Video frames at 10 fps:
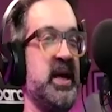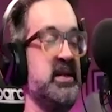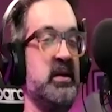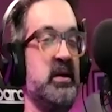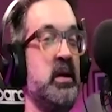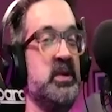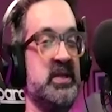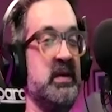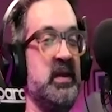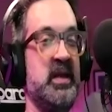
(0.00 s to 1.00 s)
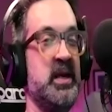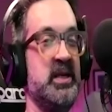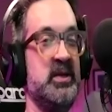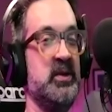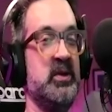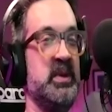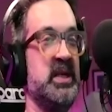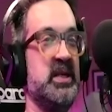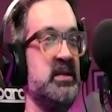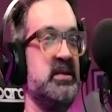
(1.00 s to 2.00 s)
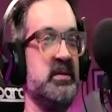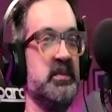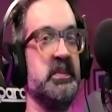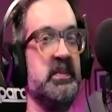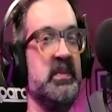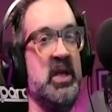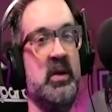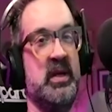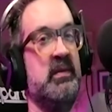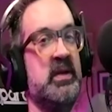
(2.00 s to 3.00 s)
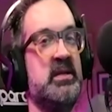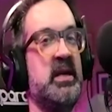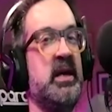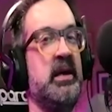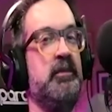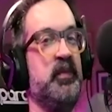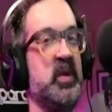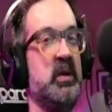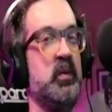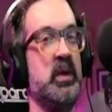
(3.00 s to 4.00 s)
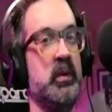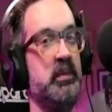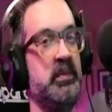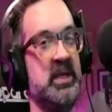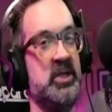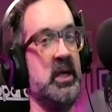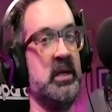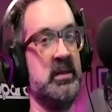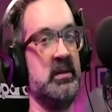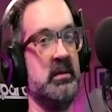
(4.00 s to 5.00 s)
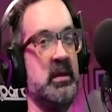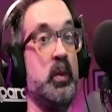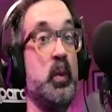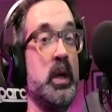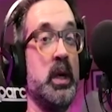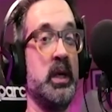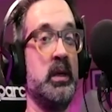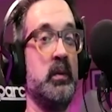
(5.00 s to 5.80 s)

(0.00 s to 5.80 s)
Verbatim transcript: on almost everything I do, because, you know, even say when we're pitching on, on work, we